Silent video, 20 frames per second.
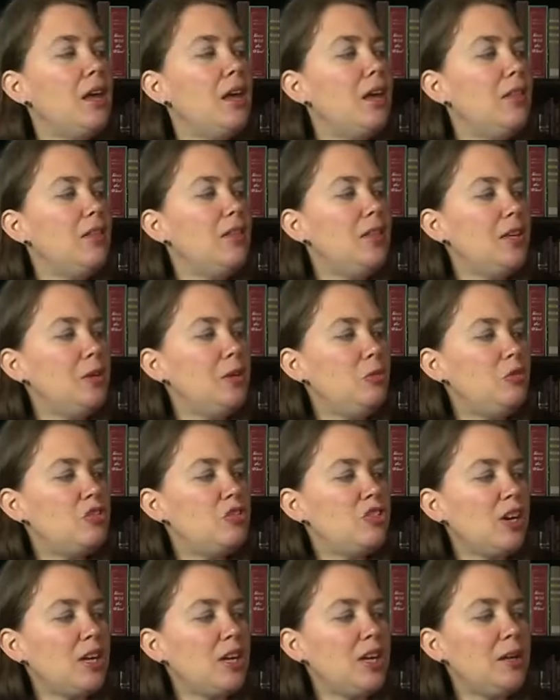that you
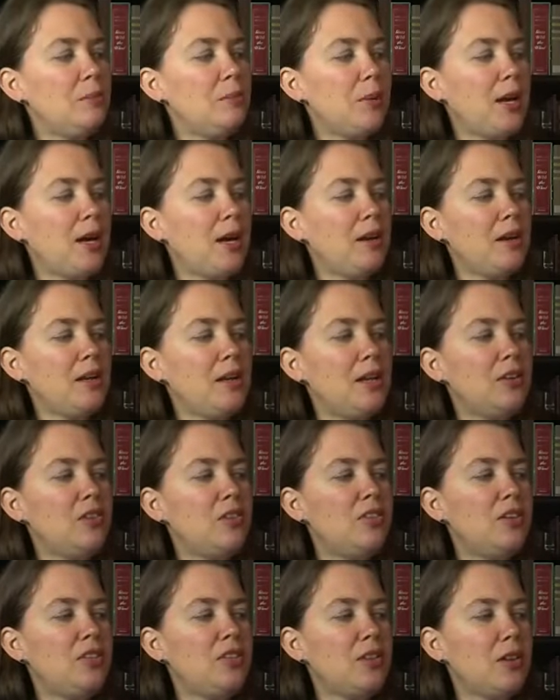check it back against
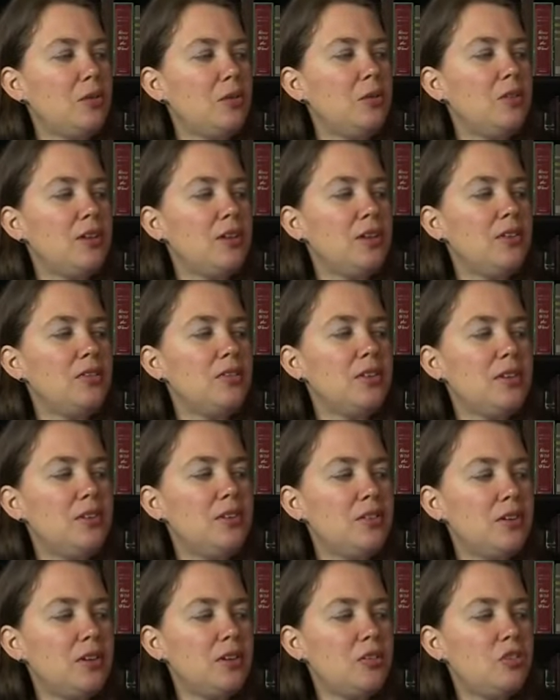these other things. Is
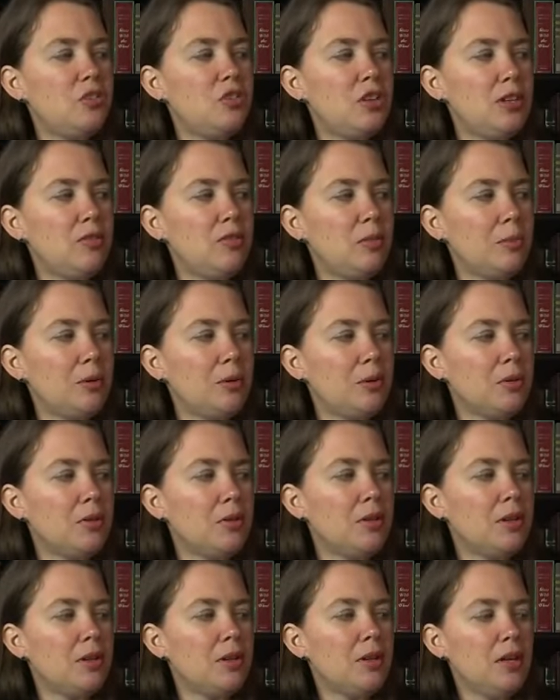it achievable?
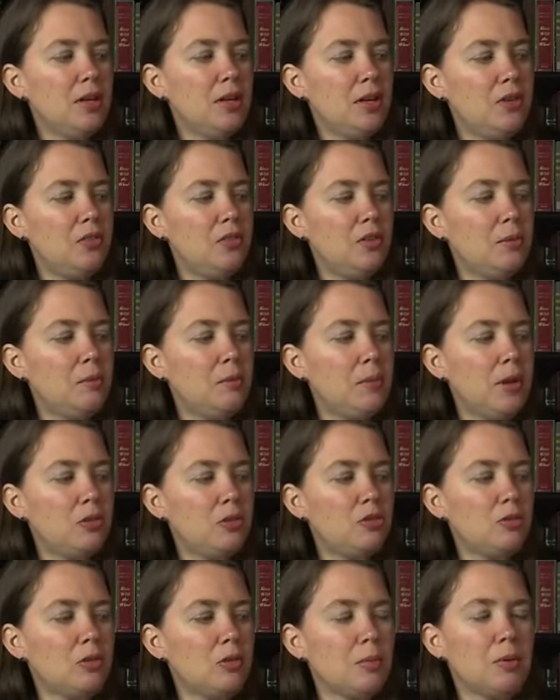Is it
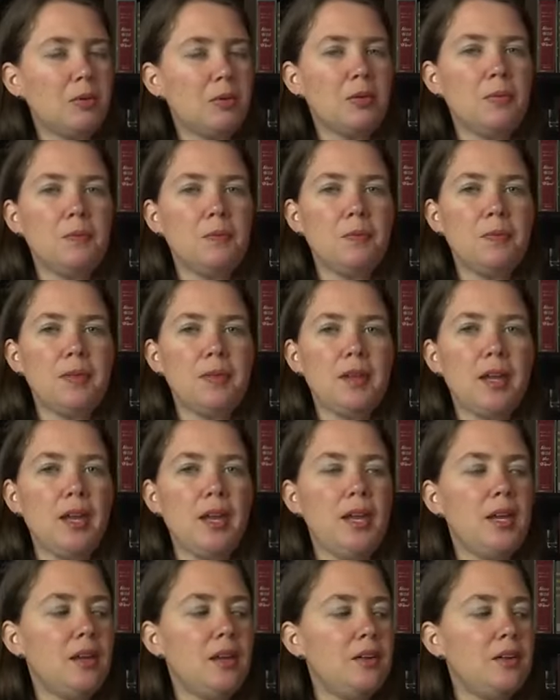measurable?
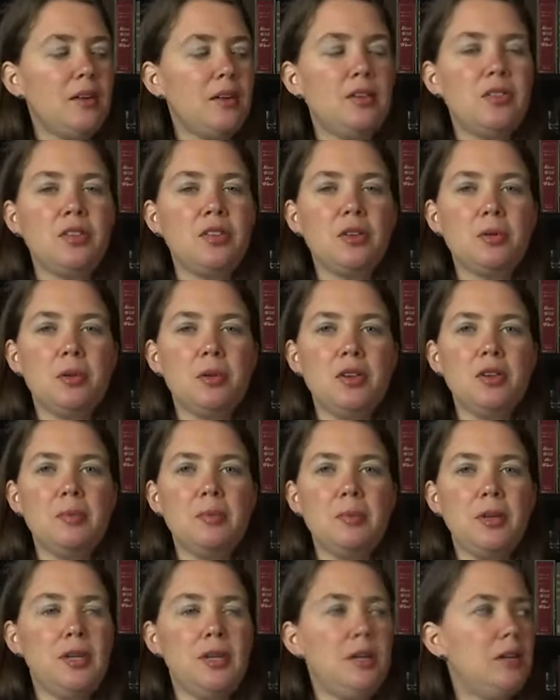And is it going to
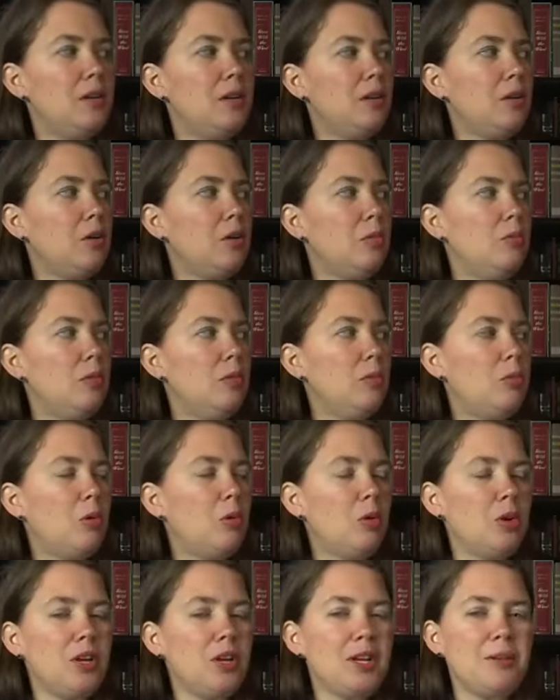be
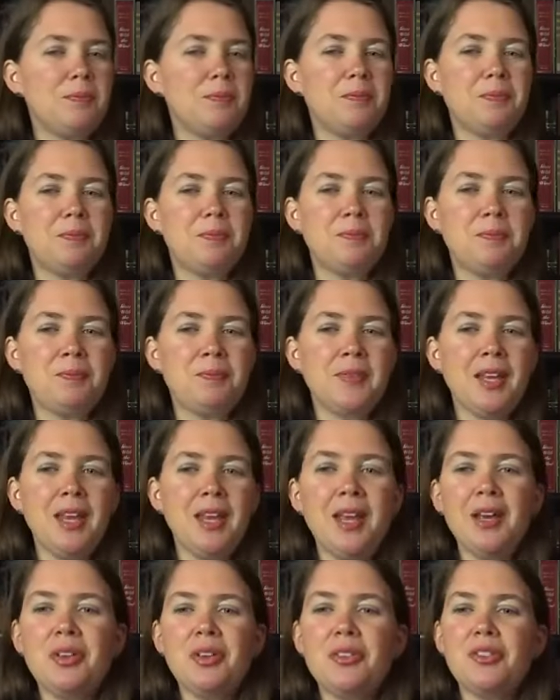rewarding?
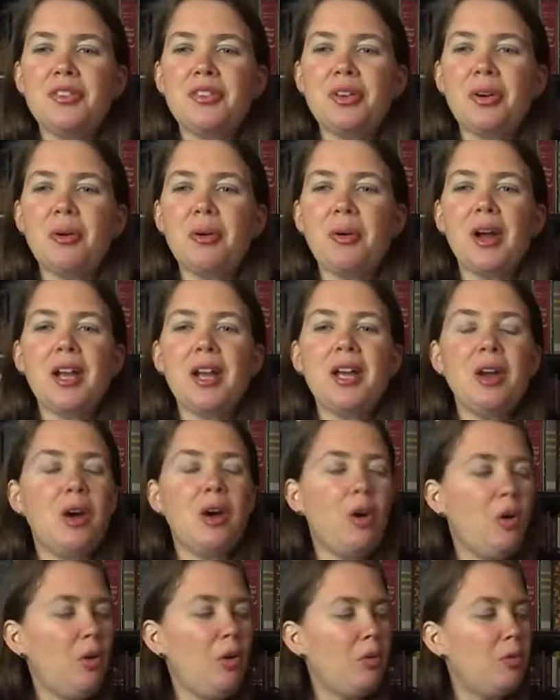So I
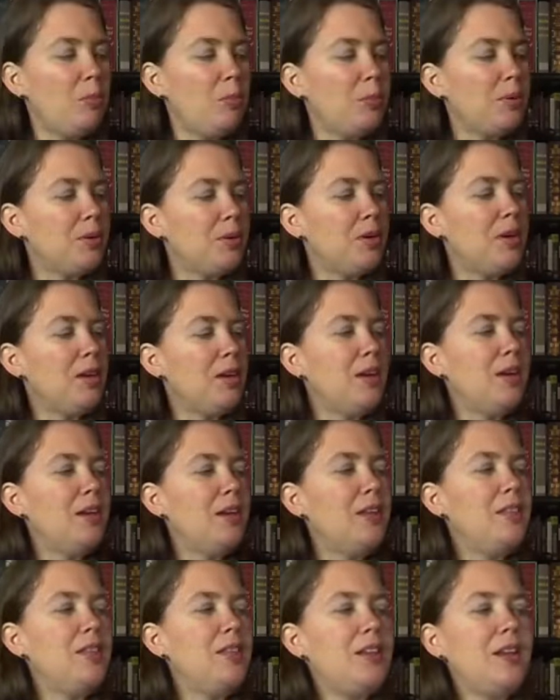hope
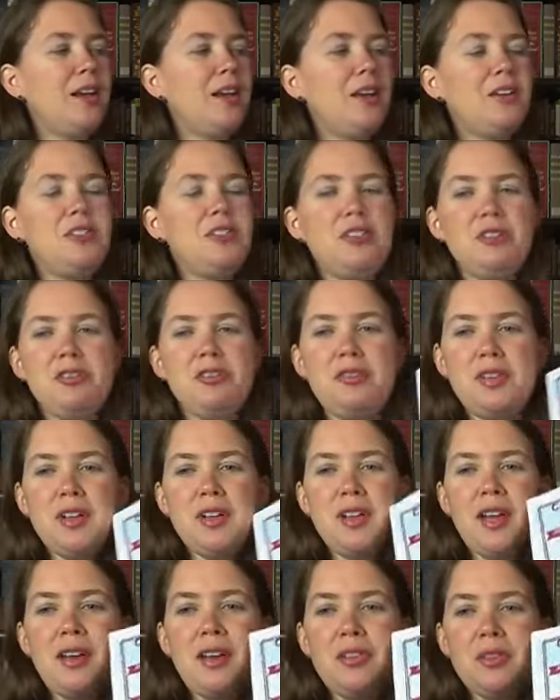that as you fill
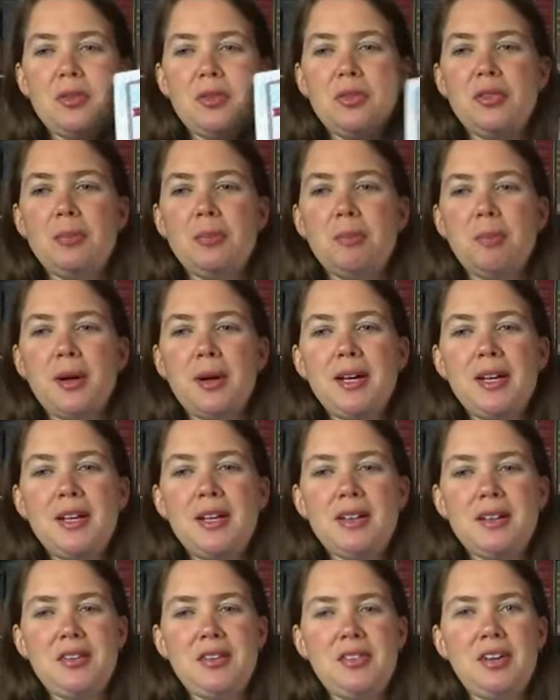out those bucket
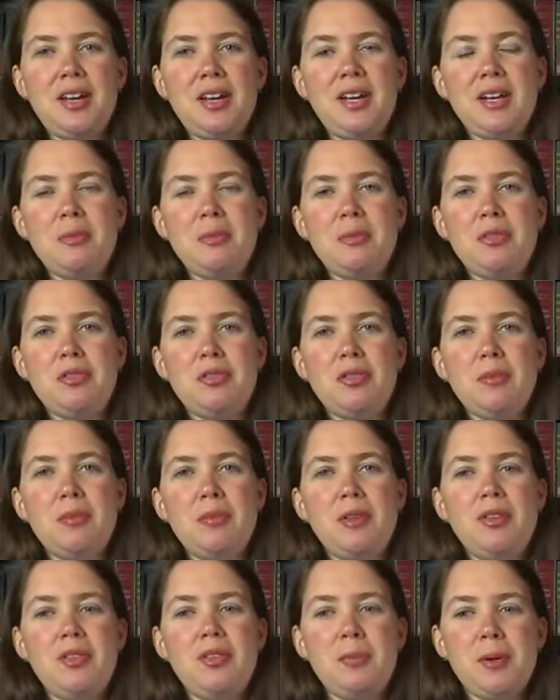list items from
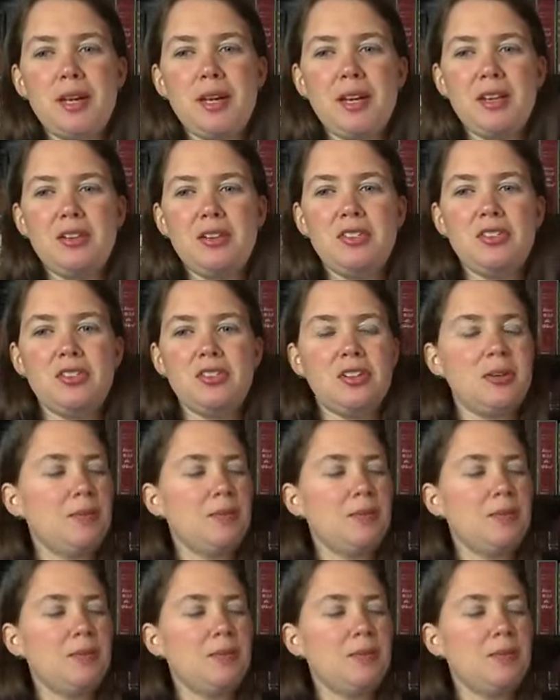this page,